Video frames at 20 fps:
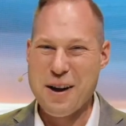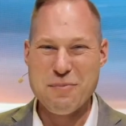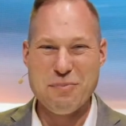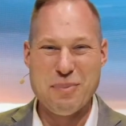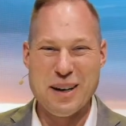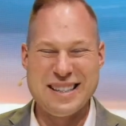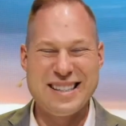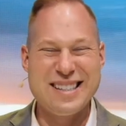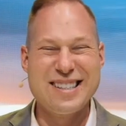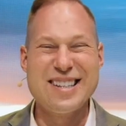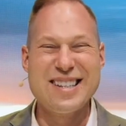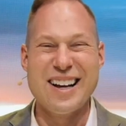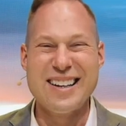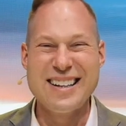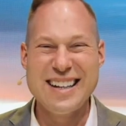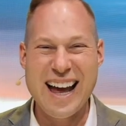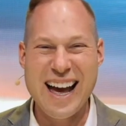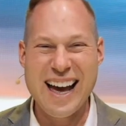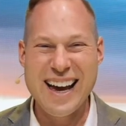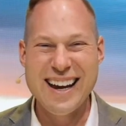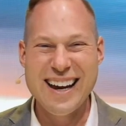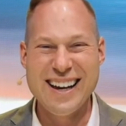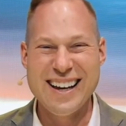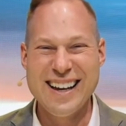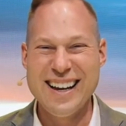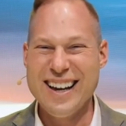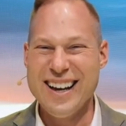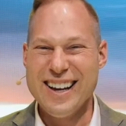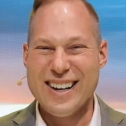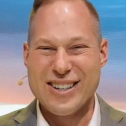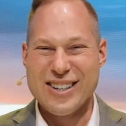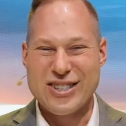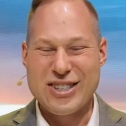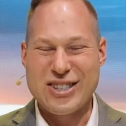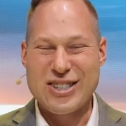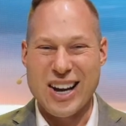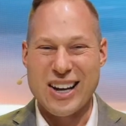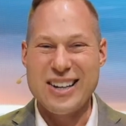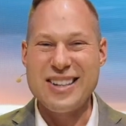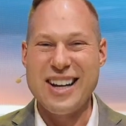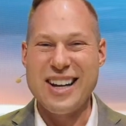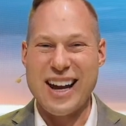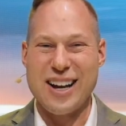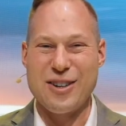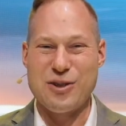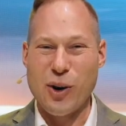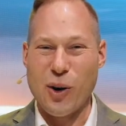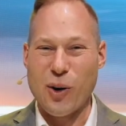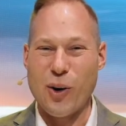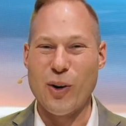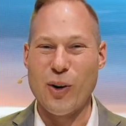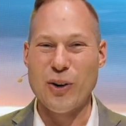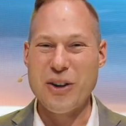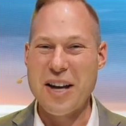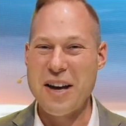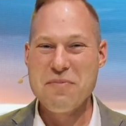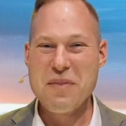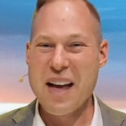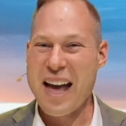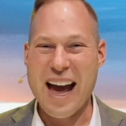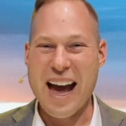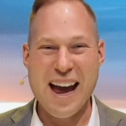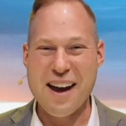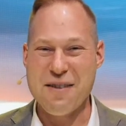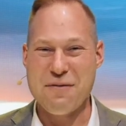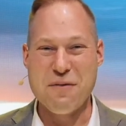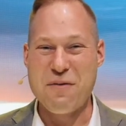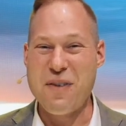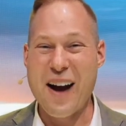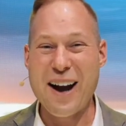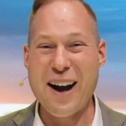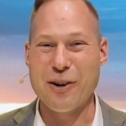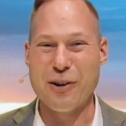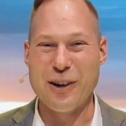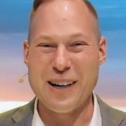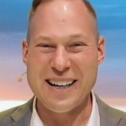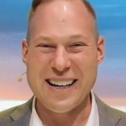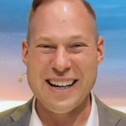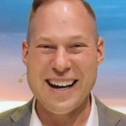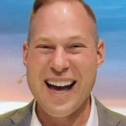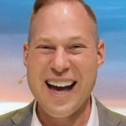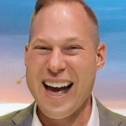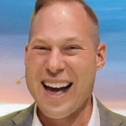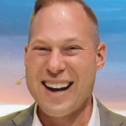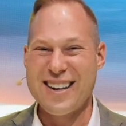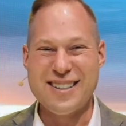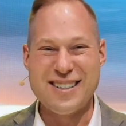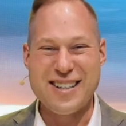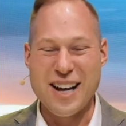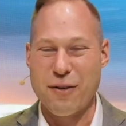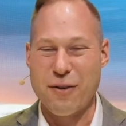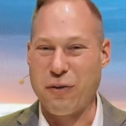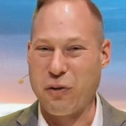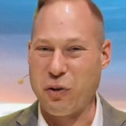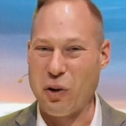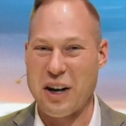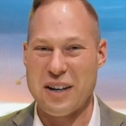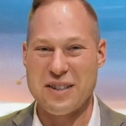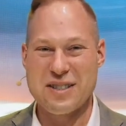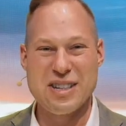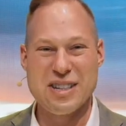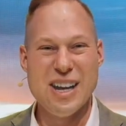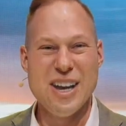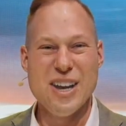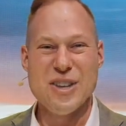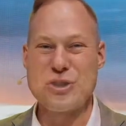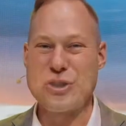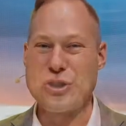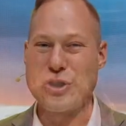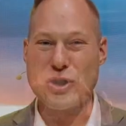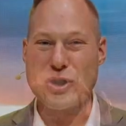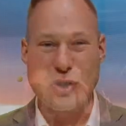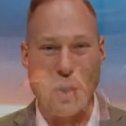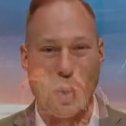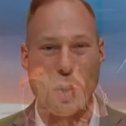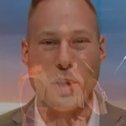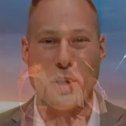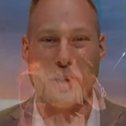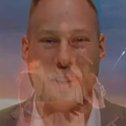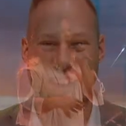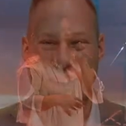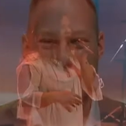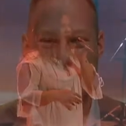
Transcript: But Sunday, Sunday told a very different story.